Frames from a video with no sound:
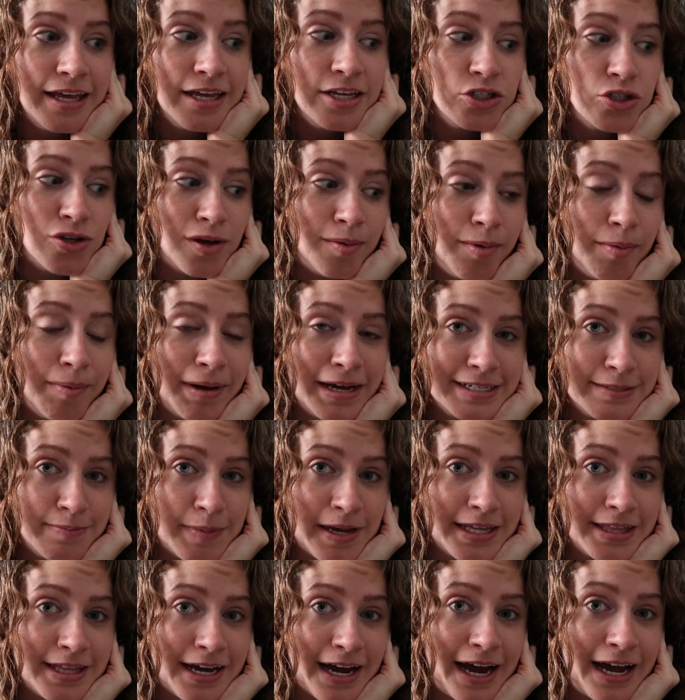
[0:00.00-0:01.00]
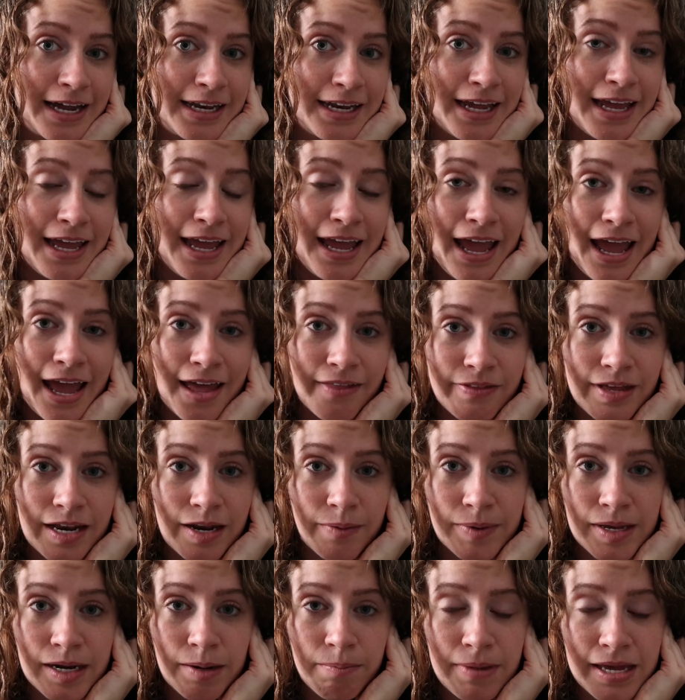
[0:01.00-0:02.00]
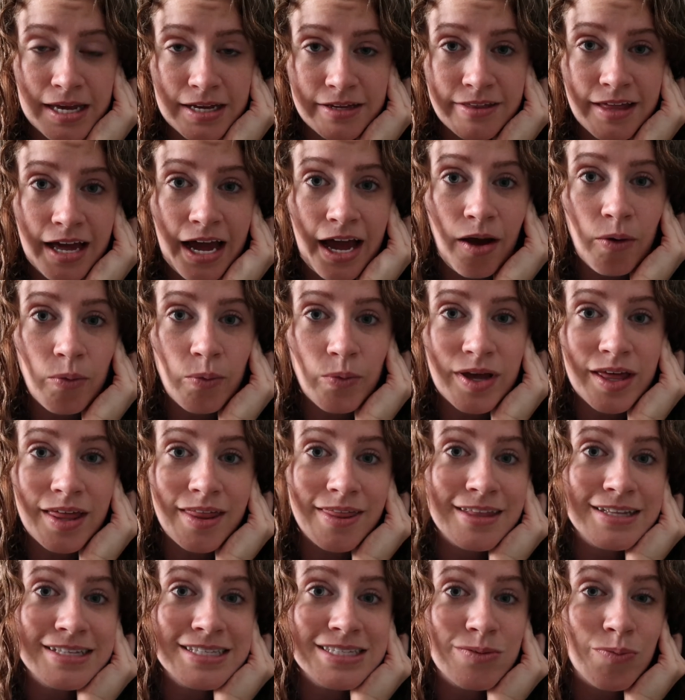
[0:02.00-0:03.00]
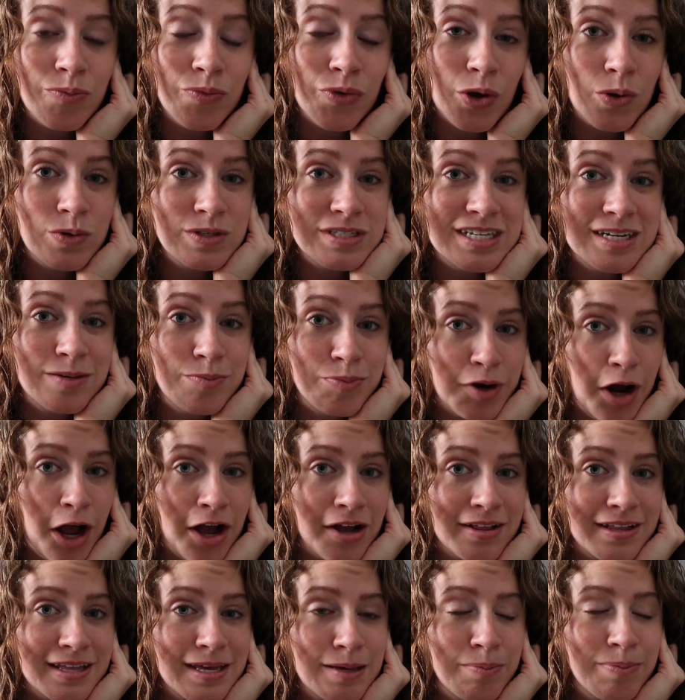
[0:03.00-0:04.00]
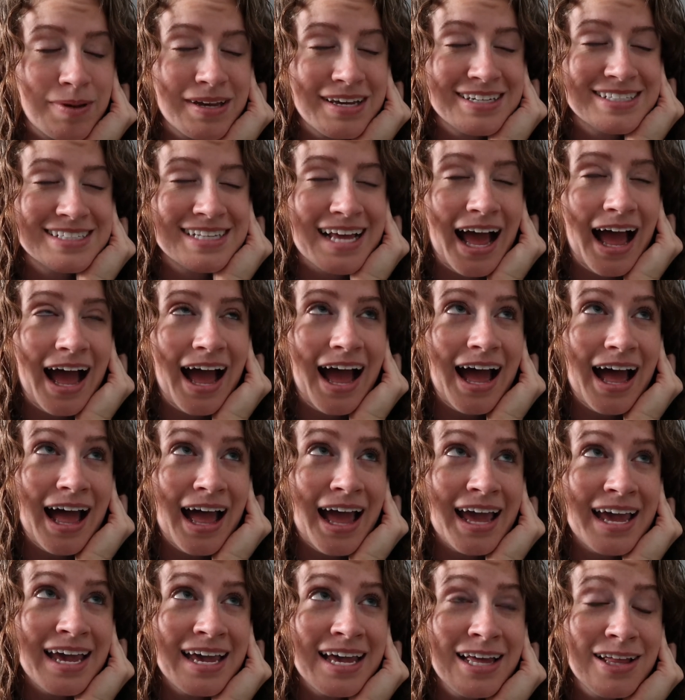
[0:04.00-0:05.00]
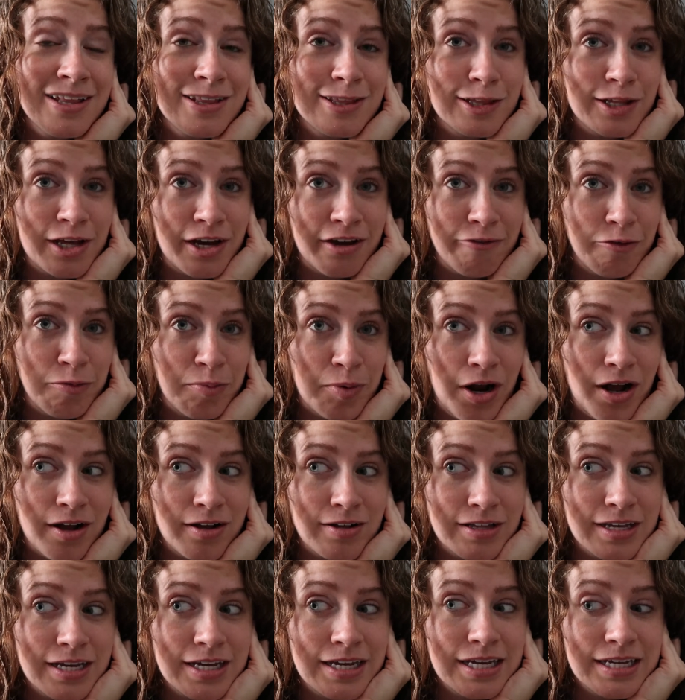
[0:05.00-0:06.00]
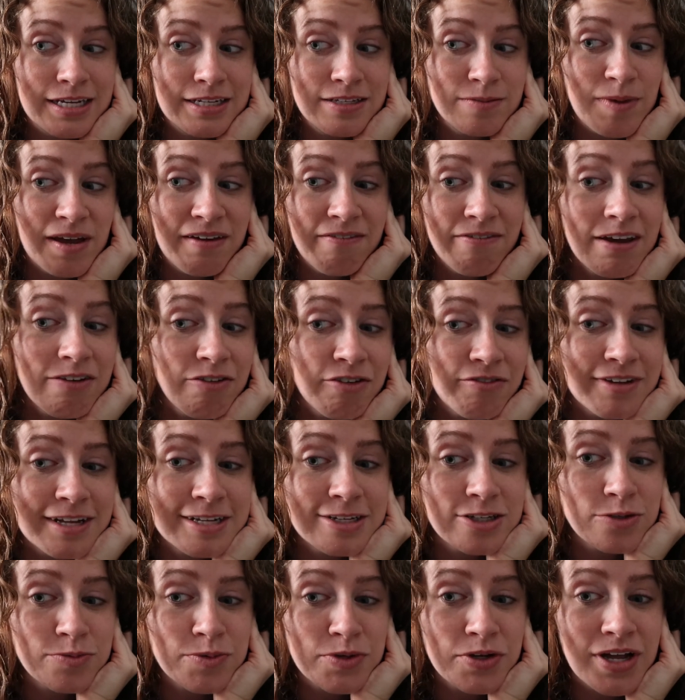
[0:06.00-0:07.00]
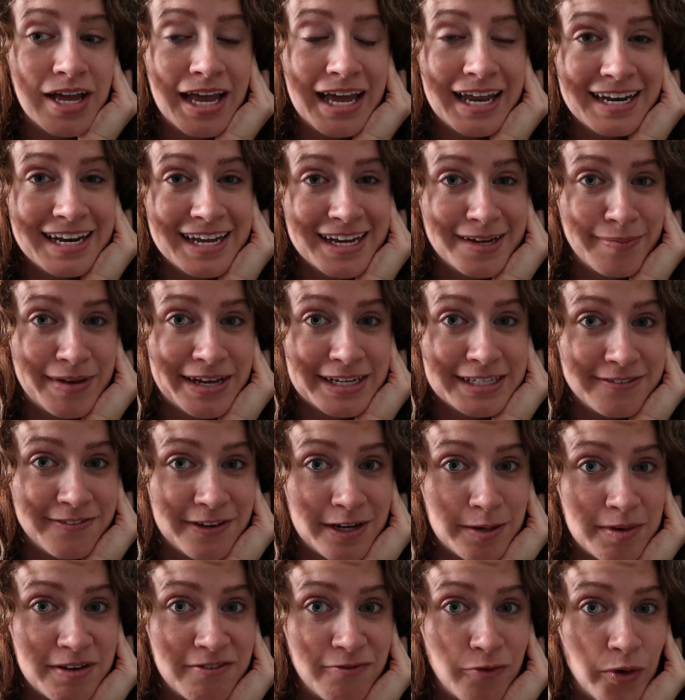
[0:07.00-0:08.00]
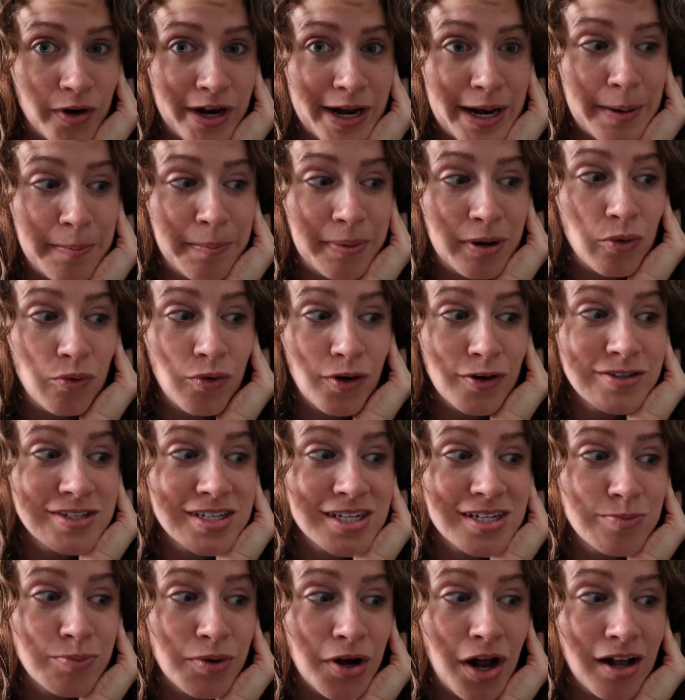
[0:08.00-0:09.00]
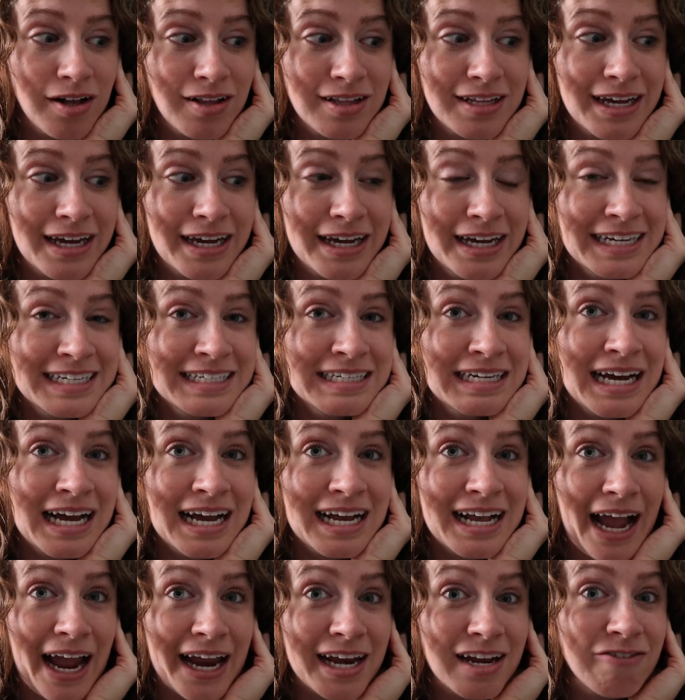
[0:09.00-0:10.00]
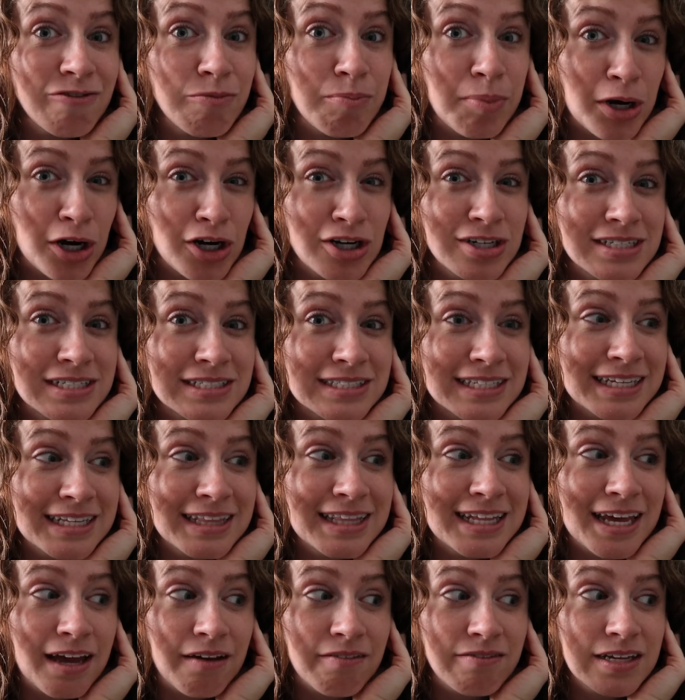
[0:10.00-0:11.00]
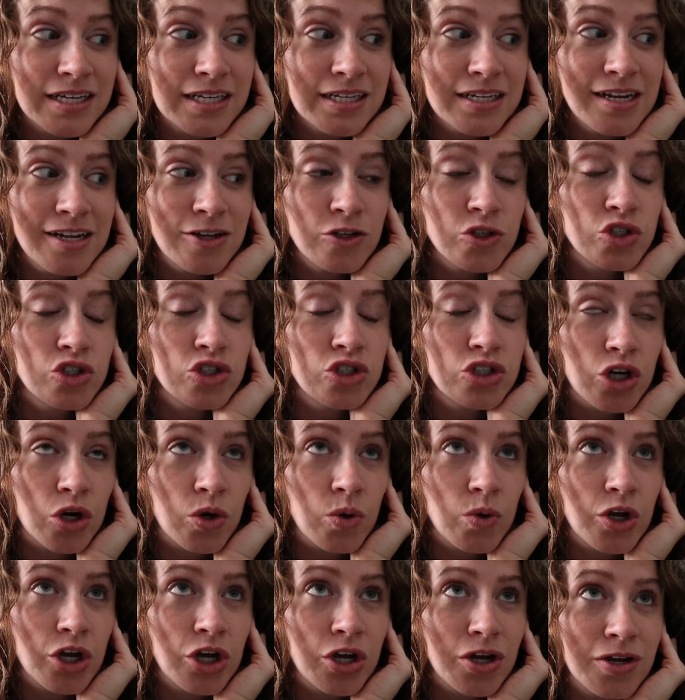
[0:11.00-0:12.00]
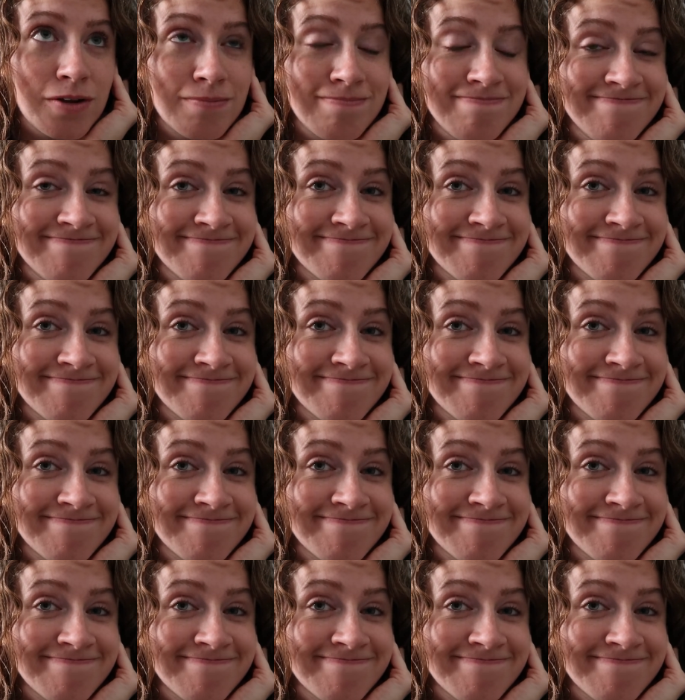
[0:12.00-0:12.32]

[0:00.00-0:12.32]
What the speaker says: So I'm about to make that, and then I'm gonna make that with some roasted broccoli because I love broccoli. It is my favorite vegetable, and Nick makes fun of me for it, but roasted broccoli kind of burnt in the oven, so good.